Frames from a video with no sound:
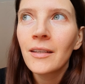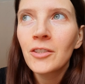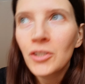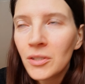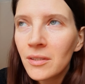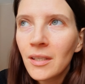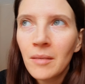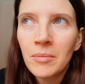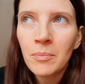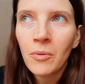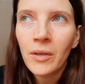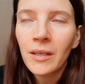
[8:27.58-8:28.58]
it just
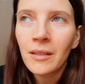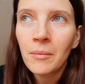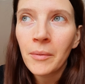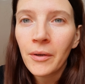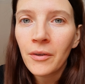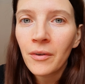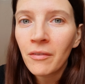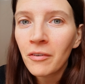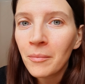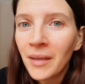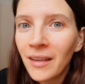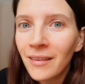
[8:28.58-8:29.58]
keeps pointing to mercury
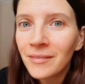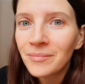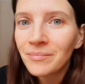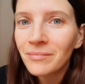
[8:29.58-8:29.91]
for me.